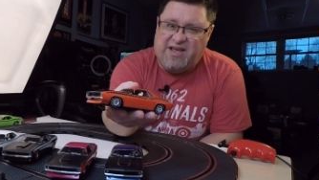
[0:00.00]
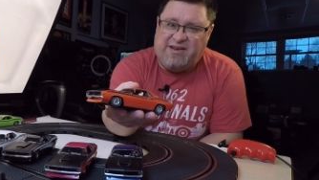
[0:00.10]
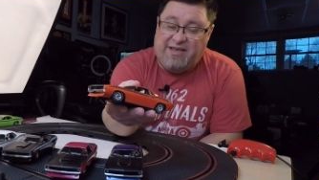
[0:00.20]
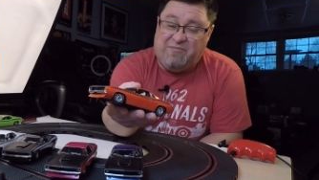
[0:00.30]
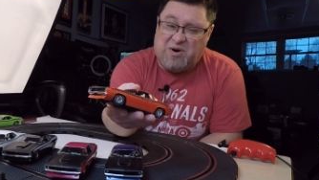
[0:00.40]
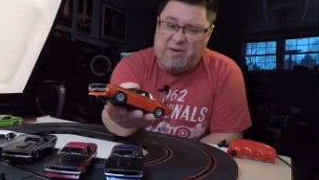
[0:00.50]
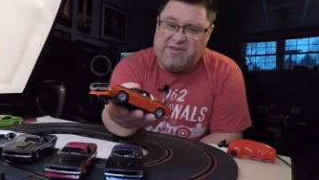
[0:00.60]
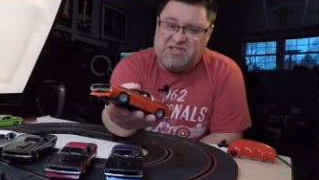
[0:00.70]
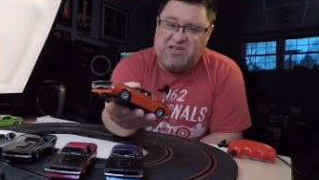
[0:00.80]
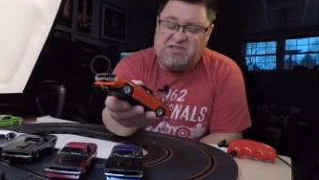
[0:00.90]

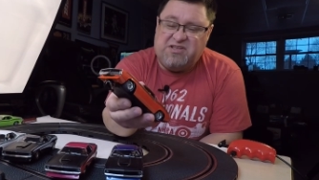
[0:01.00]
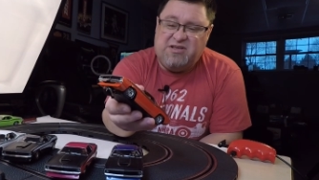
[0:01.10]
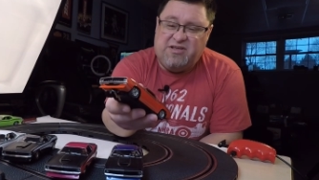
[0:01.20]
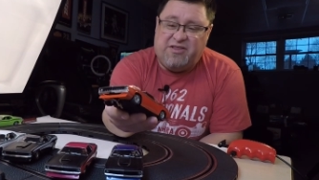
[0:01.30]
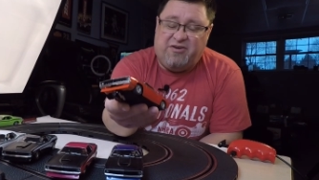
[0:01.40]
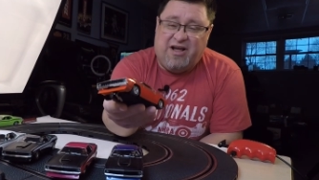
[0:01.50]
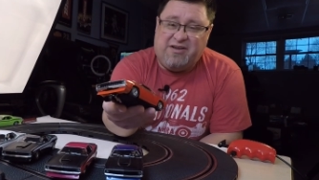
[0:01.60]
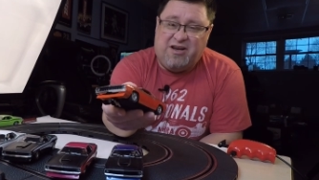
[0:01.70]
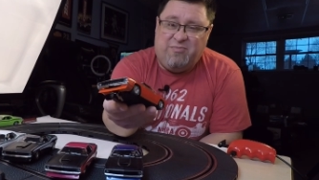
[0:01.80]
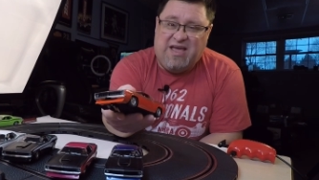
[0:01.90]
promised us they're not
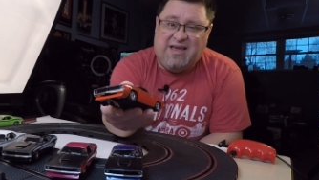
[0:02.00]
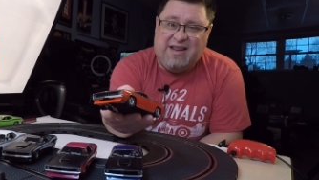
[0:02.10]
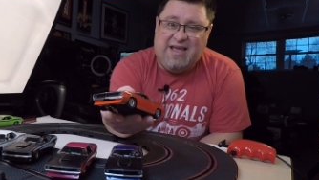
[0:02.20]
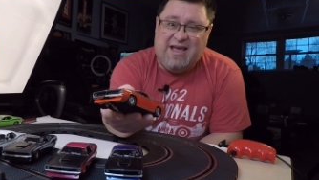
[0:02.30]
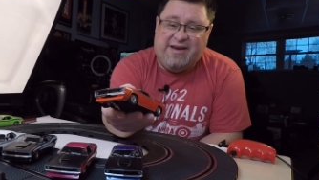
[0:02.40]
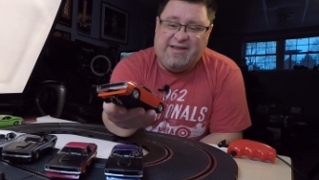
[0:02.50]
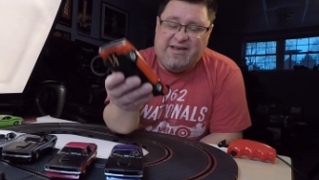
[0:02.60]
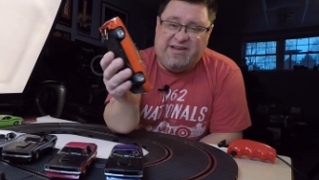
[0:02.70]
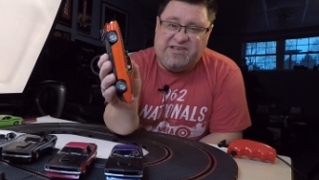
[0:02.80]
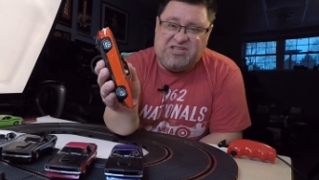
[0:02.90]
going to make it again
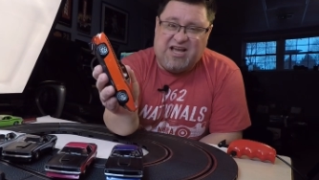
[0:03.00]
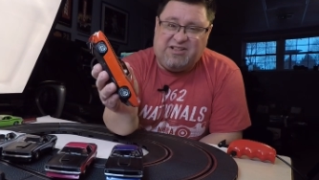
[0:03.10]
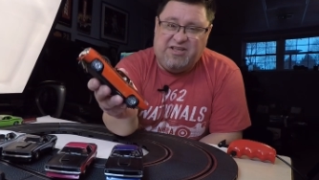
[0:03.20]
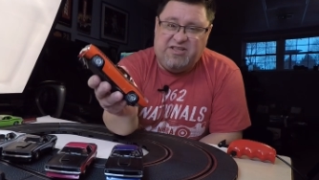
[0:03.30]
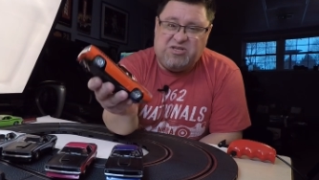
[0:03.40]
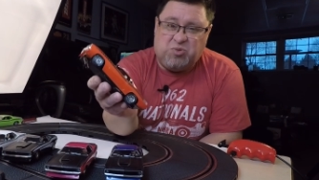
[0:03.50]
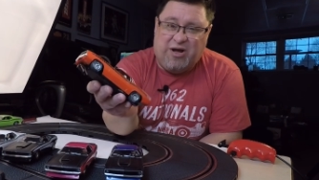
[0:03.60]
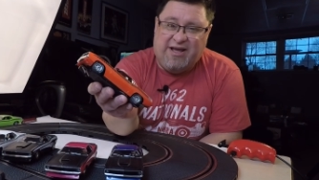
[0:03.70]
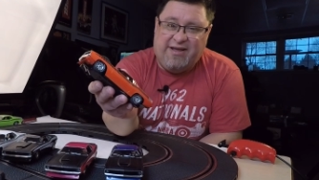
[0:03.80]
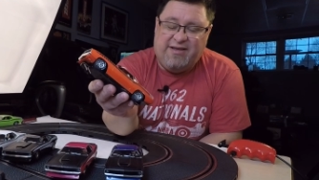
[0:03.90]
in exactly this
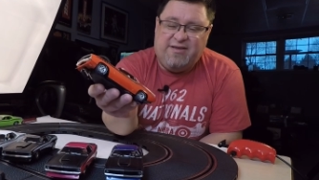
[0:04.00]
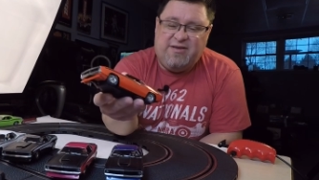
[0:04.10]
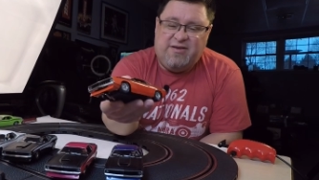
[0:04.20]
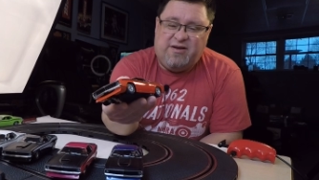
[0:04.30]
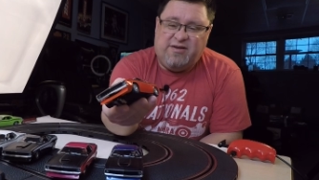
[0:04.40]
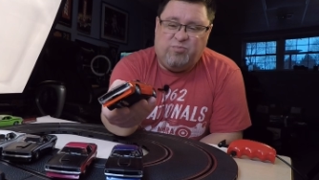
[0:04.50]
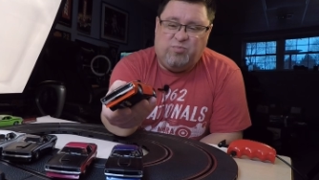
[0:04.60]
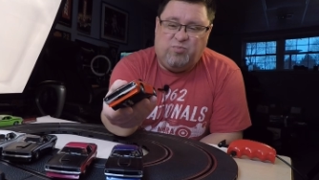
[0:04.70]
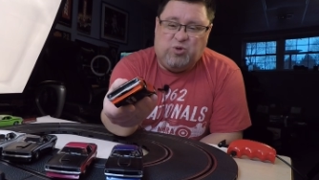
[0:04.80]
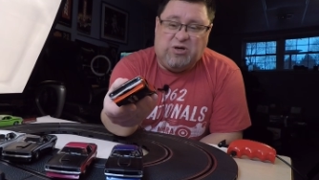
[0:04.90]
way.
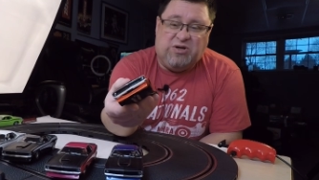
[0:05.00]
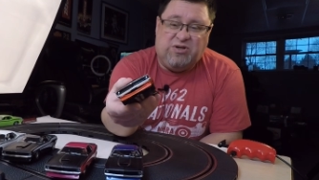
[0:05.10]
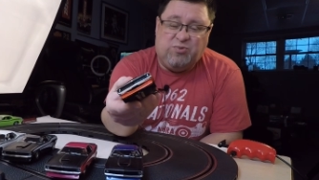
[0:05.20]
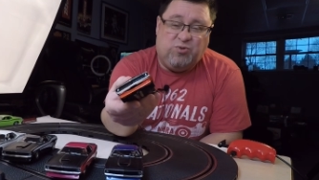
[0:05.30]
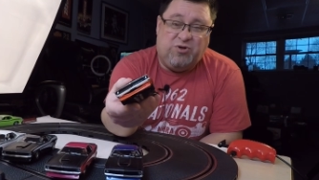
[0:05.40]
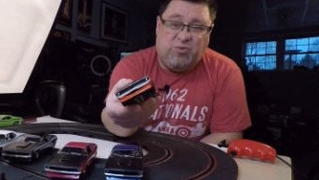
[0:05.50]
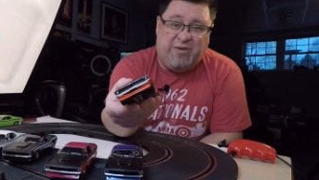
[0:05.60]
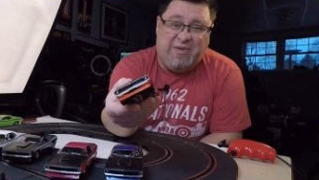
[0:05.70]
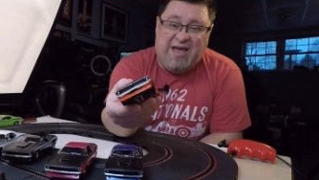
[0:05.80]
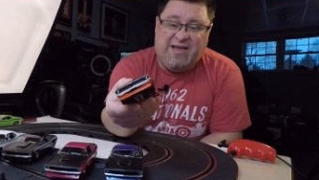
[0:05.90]
Would we
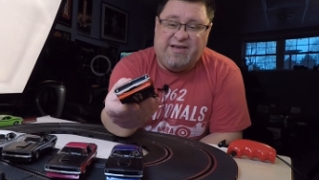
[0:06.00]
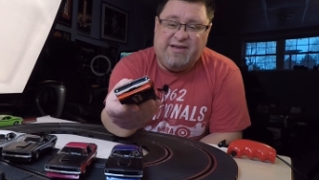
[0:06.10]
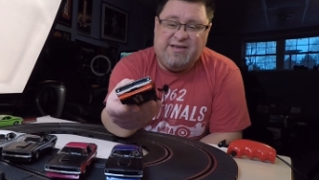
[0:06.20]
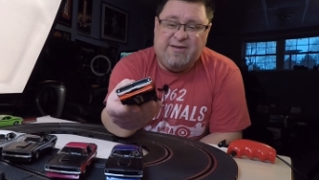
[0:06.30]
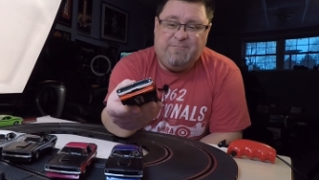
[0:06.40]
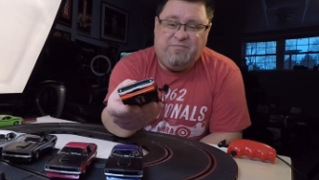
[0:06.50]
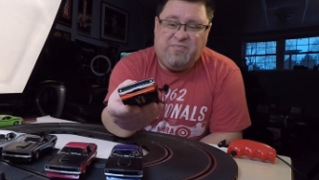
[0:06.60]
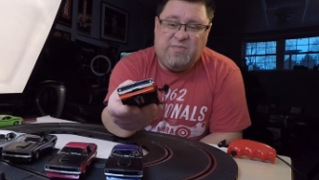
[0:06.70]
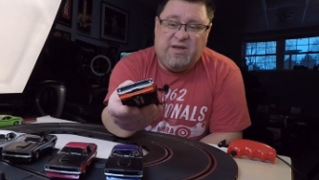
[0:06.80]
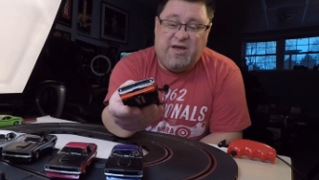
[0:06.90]
make
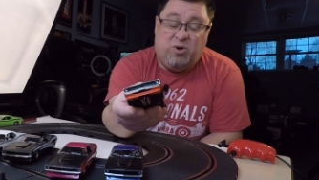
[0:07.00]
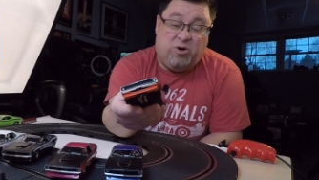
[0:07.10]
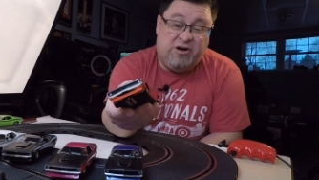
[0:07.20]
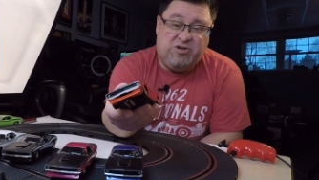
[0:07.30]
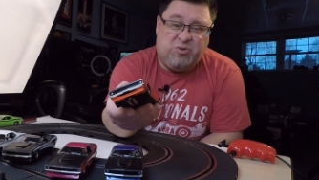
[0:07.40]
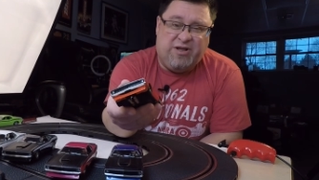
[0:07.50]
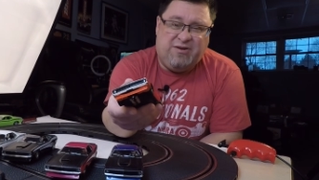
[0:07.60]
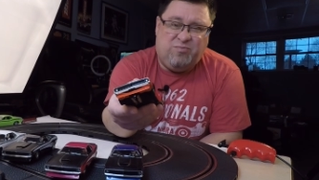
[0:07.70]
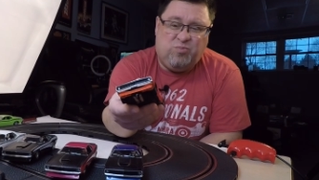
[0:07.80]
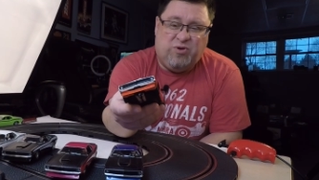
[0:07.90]
an orange
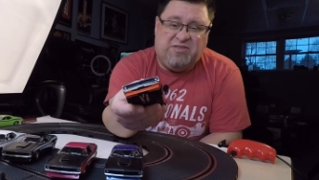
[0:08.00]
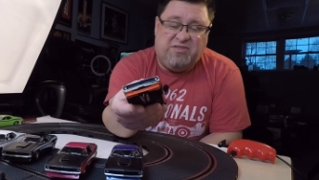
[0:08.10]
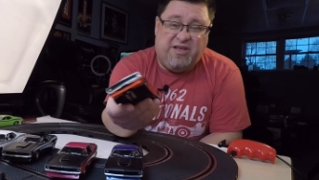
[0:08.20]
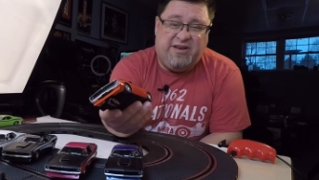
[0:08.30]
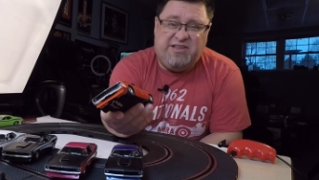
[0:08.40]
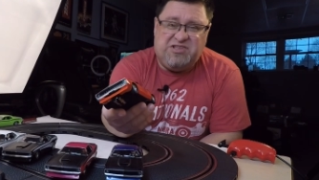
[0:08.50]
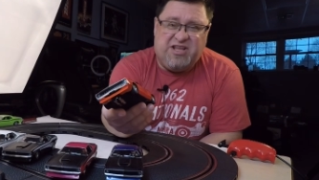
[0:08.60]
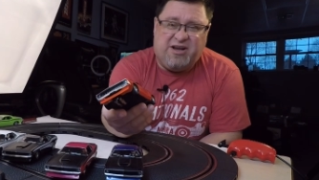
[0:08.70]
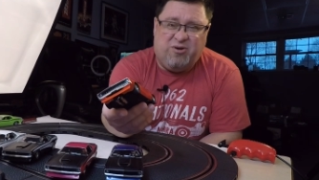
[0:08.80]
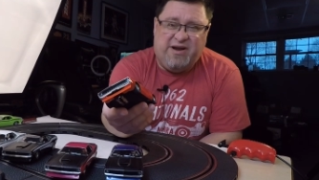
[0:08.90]
one with none of these
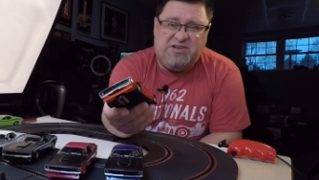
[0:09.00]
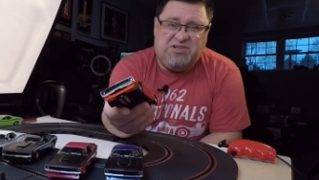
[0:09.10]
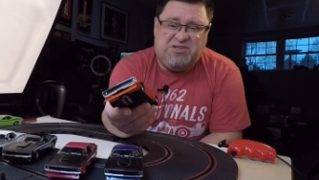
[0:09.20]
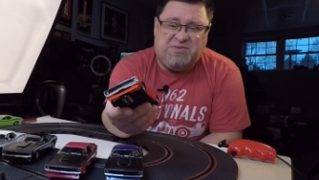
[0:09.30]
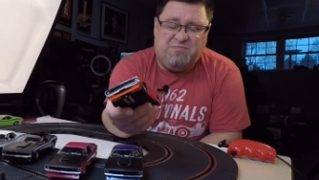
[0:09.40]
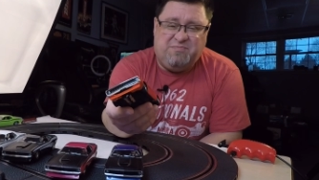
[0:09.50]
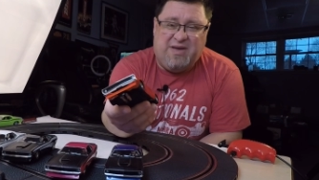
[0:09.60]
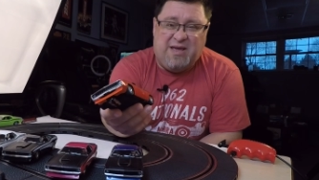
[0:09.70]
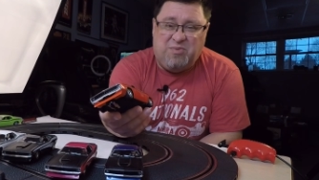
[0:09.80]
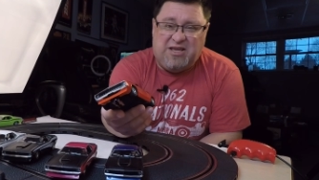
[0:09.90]
decorations?
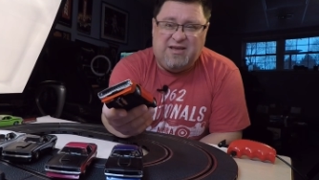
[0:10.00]
Maybe,